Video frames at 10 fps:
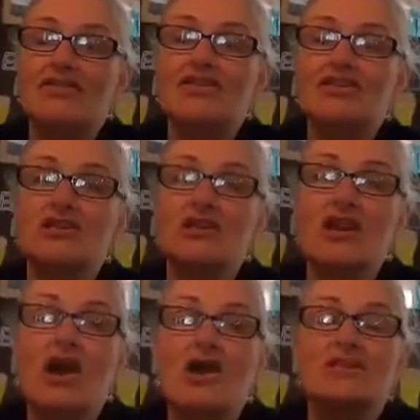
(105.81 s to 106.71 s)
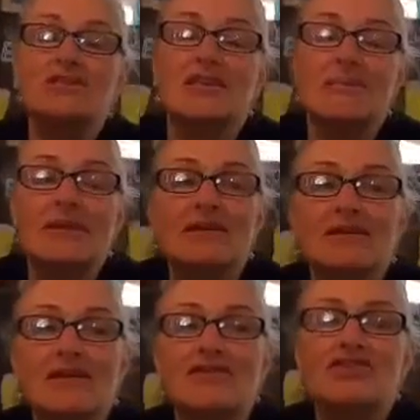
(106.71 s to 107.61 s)
There's lots. I
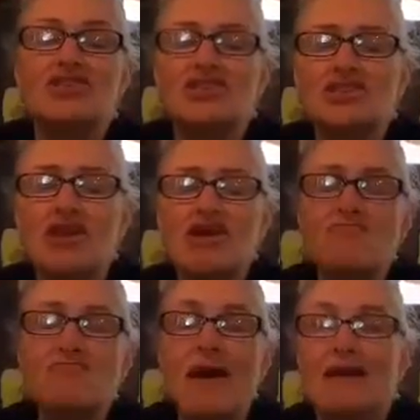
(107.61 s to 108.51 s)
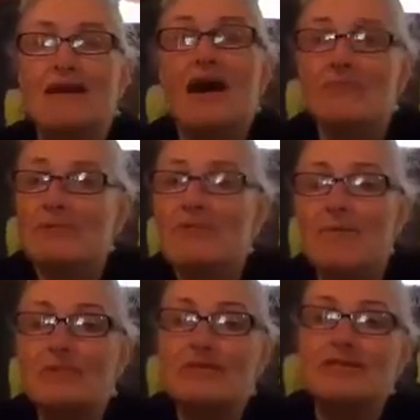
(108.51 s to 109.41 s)
mean, there's so many happy
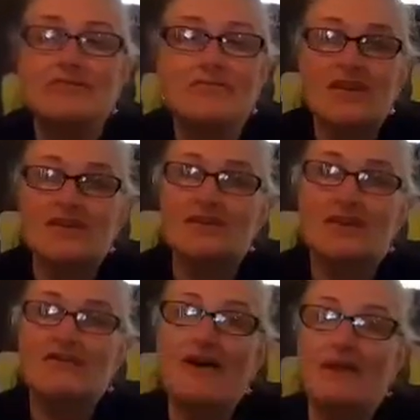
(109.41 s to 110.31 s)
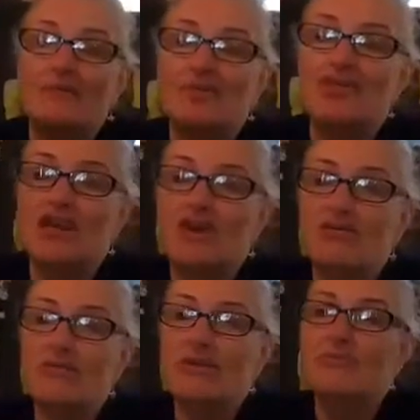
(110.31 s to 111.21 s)
memories of things that have happened, you know.
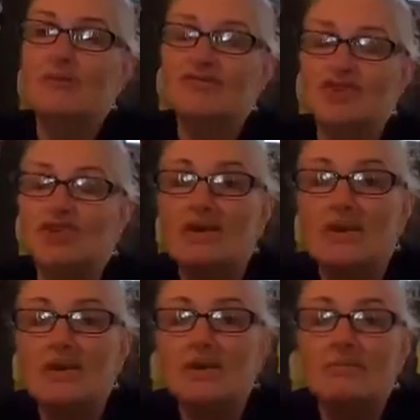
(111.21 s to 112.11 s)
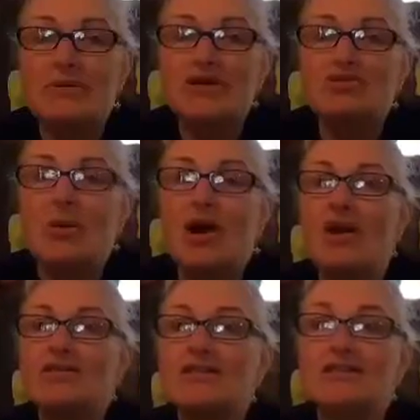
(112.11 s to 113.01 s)
I mean, we've done beach
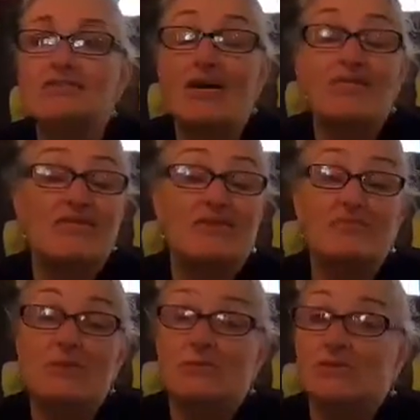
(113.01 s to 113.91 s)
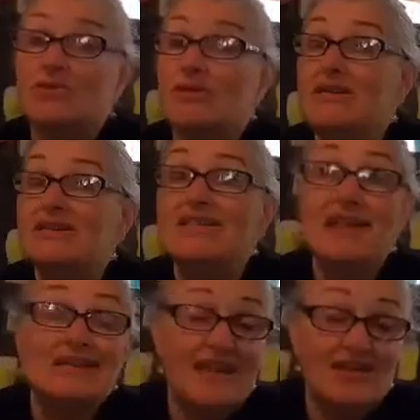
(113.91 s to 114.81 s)
parties where we've had people doing
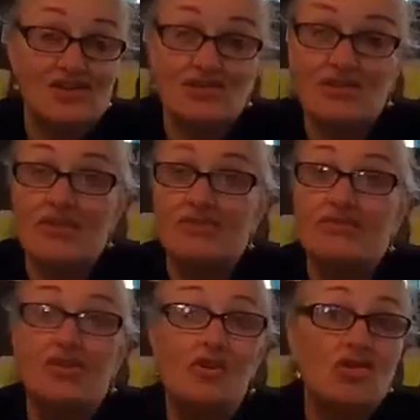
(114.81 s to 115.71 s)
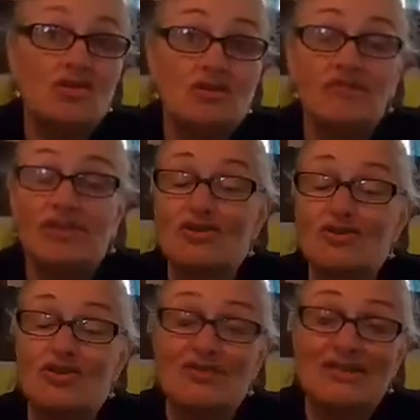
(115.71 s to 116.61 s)
sand angels on the floor because the floor's
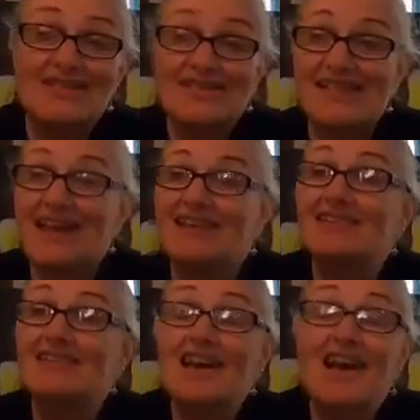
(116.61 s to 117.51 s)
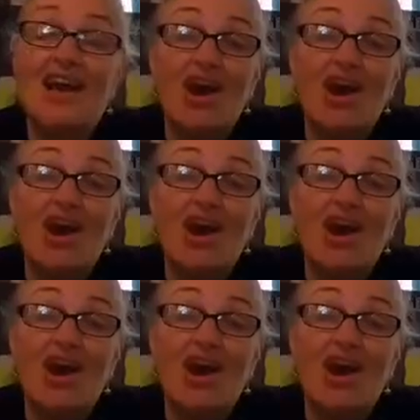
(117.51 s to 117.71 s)
covered in sand.